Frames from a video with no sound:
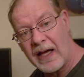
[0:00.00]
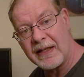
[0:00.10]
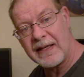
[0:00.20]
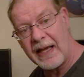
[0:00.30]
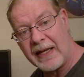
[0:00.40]

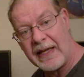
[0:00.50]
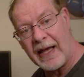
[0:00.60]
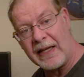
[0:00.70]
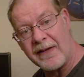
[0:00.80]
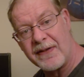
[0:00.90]
not getting
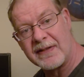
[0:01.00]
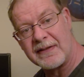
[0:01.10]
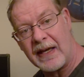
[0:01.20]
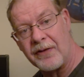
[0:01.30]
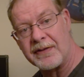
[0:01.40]
any of the
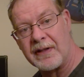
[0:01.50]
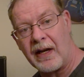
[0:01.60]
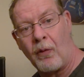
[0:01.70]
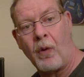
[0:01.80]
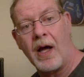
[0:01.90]
sounds that
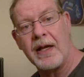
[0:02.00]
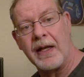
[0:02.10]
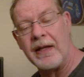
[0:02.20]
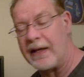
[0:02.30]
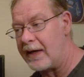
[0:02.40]
I
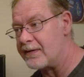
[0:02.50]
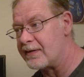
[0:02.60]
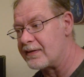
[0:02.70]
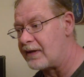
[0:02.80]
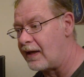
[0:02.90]
wanted. And I was
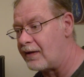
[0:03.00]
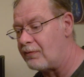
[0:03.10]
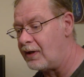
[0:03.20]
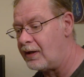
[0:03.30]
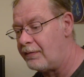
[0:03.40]
just like,
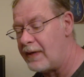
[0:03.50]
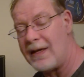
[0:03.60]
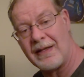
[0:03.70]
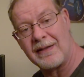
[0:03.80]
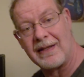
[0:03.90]
well,
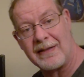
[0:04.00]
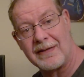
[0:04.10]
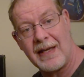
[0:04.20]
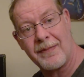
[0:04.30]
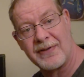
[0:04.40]
mate,
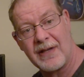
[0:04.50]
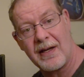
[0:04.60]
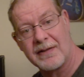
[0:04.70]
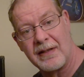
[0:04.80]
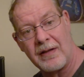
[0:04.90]
this amp
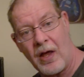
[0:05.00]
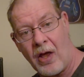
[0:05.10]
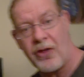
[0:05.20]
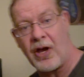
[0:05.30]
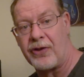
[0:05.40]
sucks.
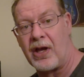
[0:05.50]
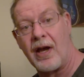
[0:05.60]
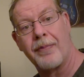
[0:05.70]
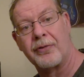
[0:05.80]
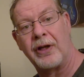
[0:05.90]
I thought they
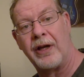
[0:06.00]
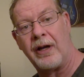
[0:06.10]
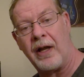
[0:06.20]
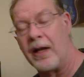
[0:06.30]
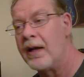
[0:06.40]

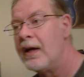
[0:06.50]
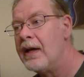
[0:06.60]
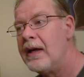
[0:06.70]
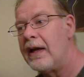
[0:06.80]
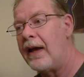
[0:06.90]
upgraded it.
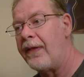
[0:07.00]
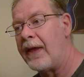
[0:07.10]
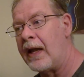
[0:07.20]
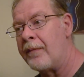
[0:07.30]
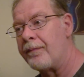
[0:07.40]
And
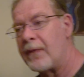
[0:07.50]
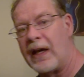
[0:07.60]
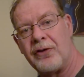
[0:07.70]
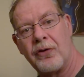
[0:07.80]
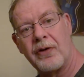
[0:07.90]
then
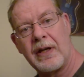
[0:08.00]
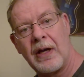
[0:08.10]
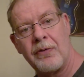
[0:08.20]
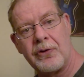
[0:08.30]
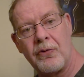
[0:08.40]
I took it
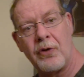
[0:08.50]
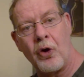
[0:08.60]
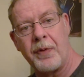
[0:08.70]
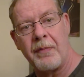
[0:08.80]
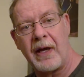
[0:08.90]
out to an
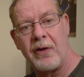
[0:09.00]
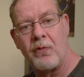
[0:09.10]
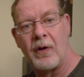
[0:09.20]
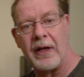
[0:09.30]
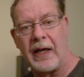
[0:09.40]
open
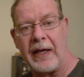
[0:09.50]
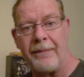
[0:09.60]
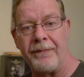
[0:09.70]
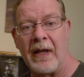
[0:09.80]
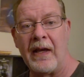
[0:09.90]
mic one
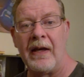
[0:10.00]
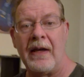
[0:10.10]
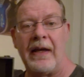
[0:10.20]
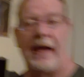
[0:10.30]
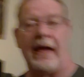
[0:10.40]
night,
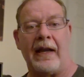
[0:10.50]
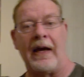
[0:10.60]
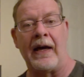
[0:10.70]
and